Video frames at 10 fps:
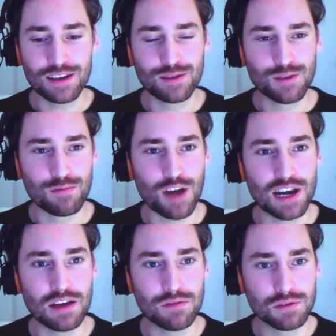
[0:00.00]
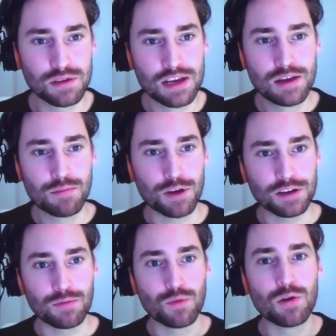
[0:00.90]
to the right levels.
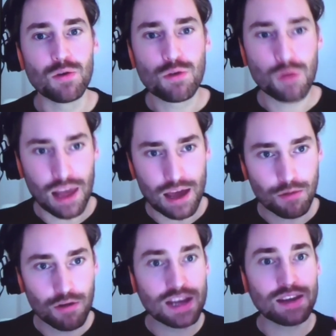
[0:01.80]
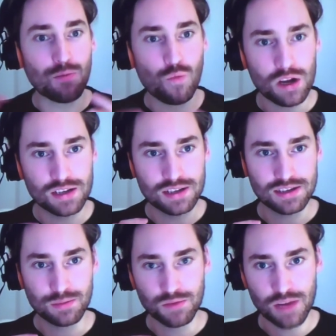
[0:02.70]
But we all collaborate in one
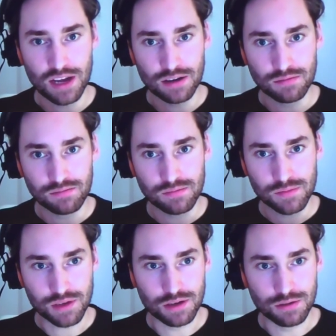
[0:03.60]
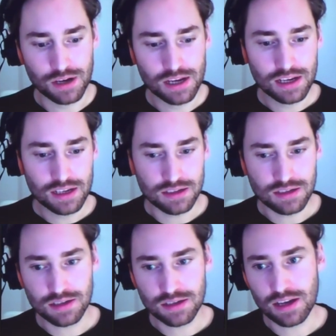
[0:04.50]
system together. So
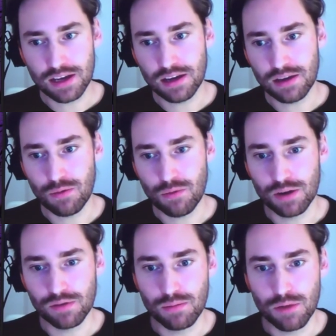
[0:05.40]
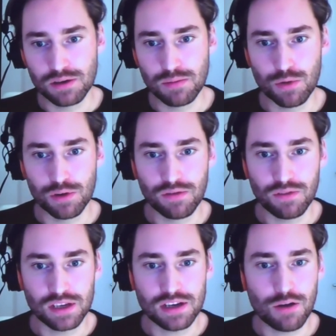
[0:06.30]
this is one of the most important
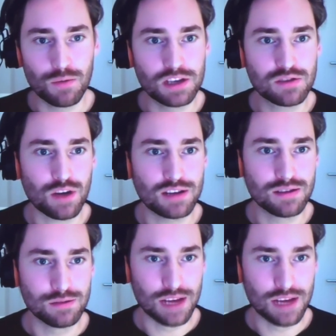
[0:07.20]
things, how we try to do